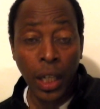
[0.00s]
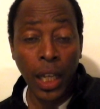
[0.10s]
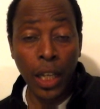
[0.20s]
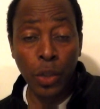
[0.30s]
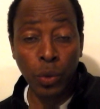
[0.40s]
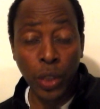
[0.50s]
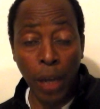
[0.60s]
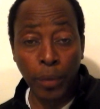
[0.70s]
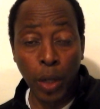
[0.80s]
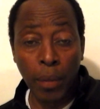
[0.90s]
And you
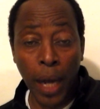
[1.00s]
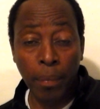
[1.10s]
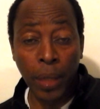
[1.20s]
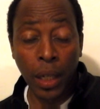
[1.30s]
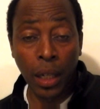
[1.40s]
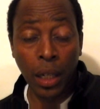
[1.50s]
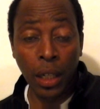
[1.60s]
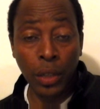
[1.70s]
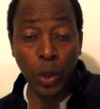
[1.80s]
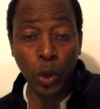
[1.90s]
jumped on my uh,
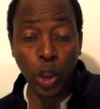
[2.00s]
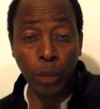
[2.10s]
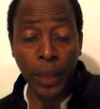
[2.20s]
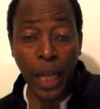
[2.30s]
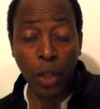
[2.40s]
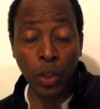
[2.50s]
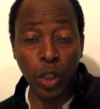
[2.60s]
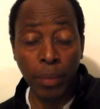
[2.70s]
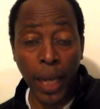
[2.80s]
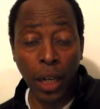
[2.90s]
uh, YouTube channel
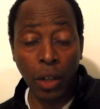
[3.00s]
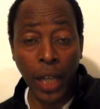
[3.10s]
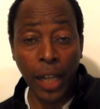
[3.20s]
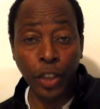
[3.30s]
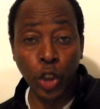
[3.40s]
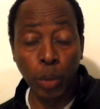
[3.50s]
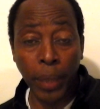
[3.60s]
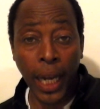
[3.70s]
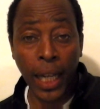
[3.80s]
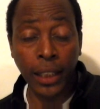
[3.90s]
and you made all kind of
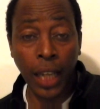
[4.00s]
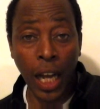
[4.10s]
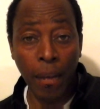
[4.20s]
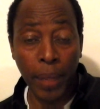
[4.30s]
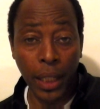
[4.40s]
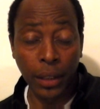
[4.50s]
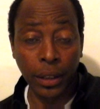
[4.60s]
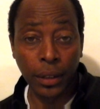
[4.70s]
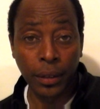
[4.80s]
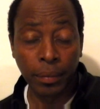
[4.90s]
stupid ass
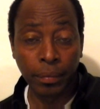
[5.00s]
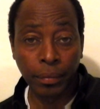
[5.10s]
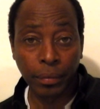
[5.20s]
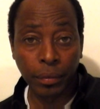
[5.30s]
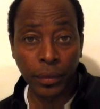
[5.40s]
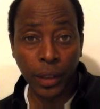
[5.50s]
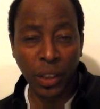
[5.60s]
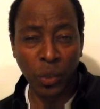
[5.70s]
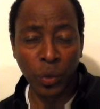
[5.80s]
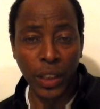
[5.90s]
comments.
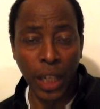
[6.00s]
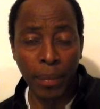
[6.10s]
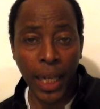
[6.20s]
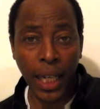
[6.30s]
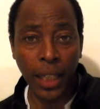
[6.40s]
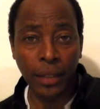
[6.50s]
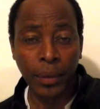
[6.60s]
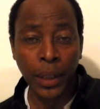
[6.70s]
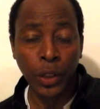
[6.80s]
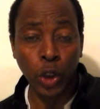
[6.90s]
Oh,
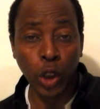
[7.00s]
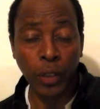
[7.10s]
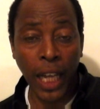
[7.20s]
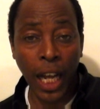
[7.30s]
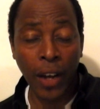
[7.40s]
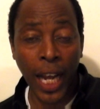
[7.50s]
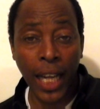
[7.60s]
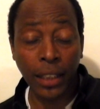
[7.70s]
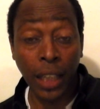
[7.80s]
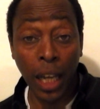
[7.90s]
dumbass, juvenile
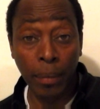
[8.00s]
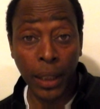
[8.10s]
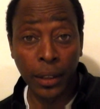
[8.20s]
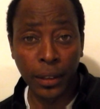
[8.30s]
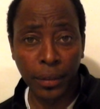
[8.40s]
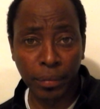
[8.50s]
ass comments.